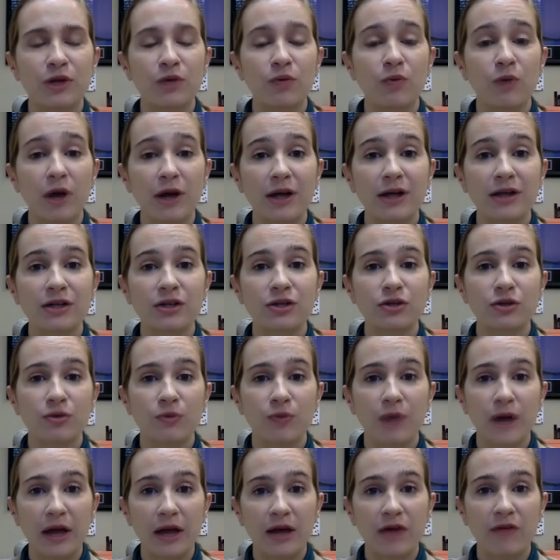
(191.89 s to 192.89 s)
wanted to
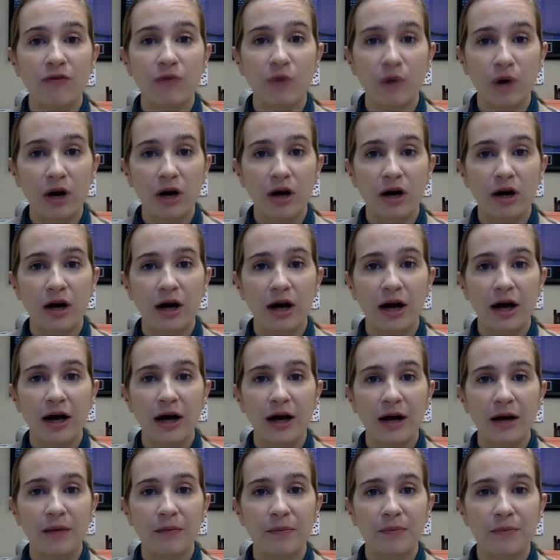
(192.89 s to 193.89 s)
rank for.
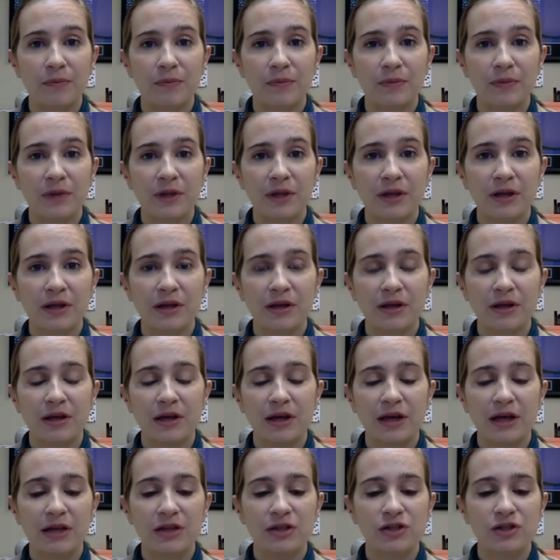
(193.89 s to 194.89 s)

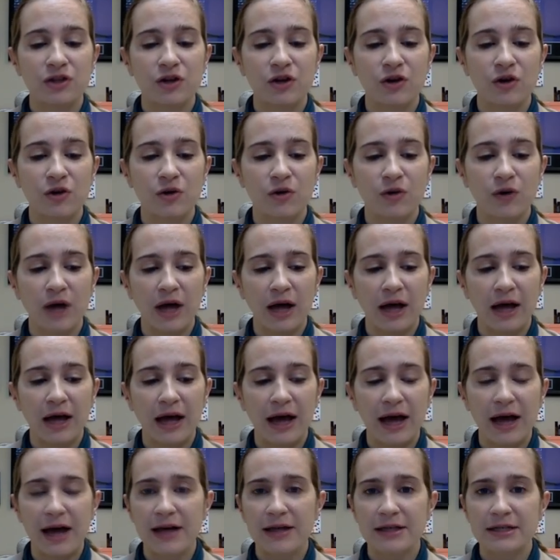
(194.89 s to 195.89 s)
And so I
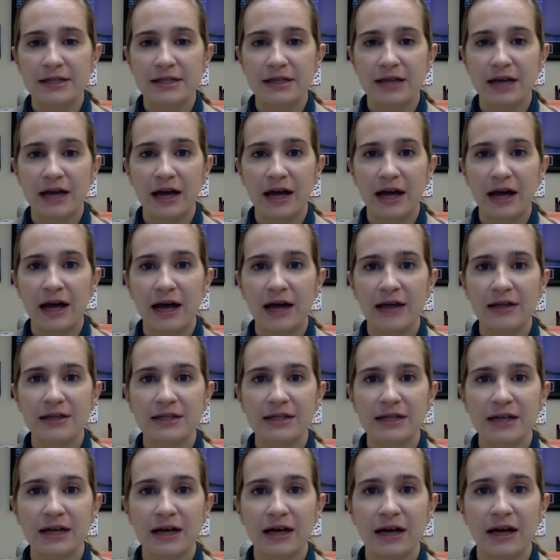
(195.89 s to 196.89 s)
asked
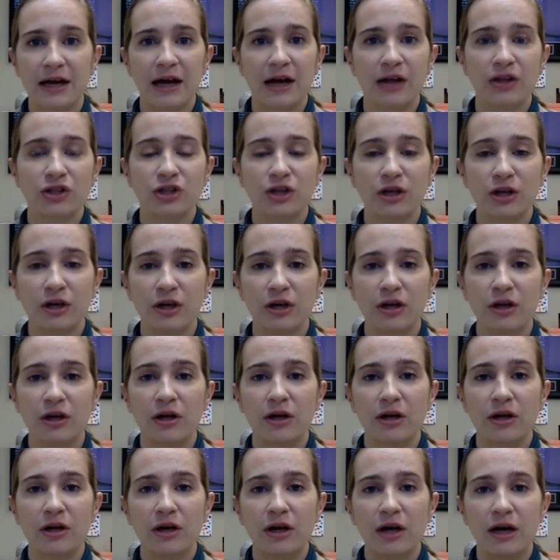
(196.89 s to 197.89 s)
actually
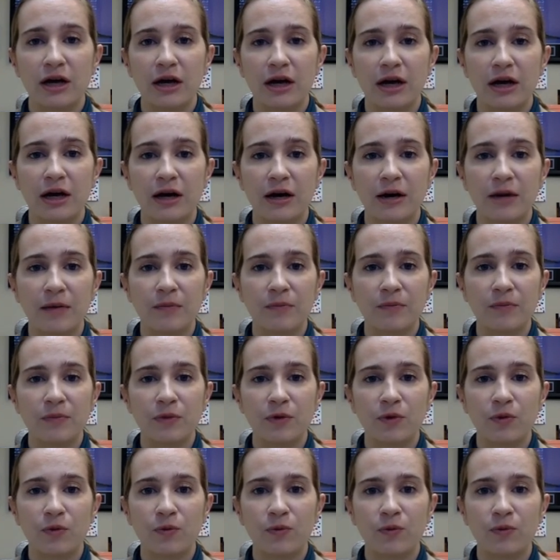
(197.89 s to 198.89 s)

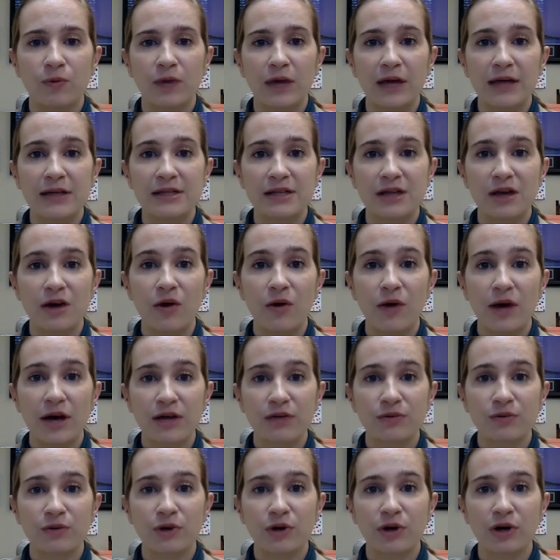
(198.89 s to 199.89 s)
the SEO
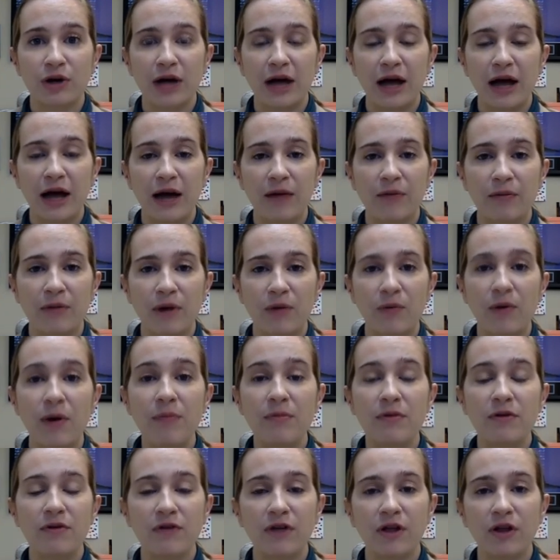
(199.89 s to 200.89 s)
expert at my
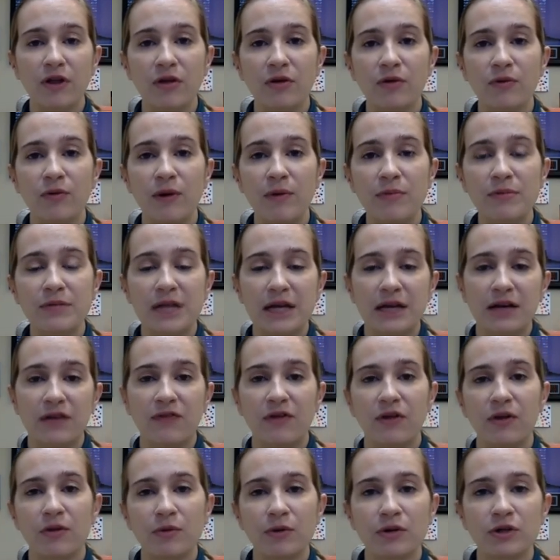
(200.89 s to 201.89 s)
website
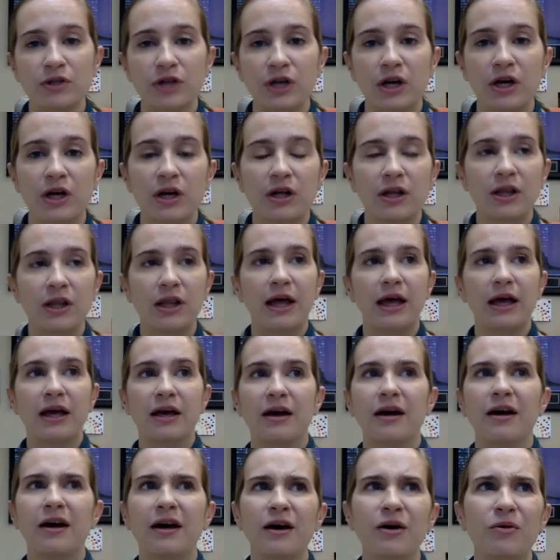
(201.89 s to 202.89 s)
developers,
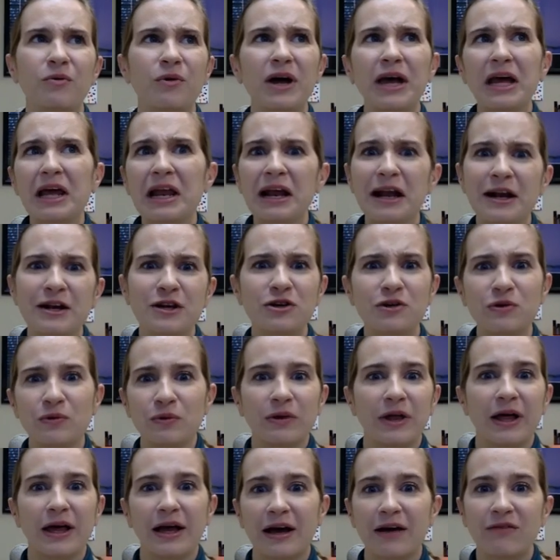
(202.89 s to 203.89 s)
like, what can I do?
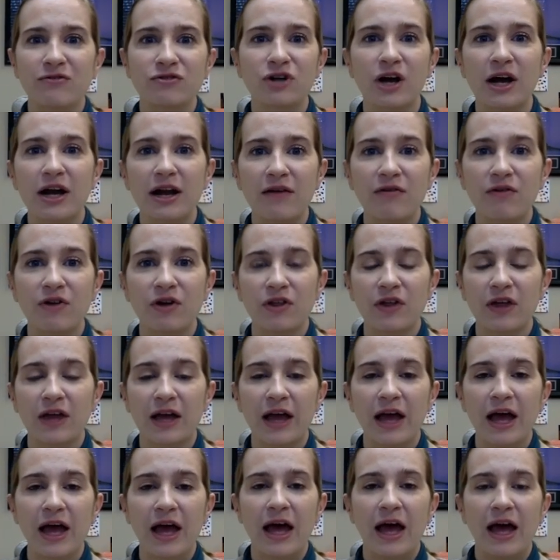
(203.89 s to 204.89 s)
Like, I've tried everything.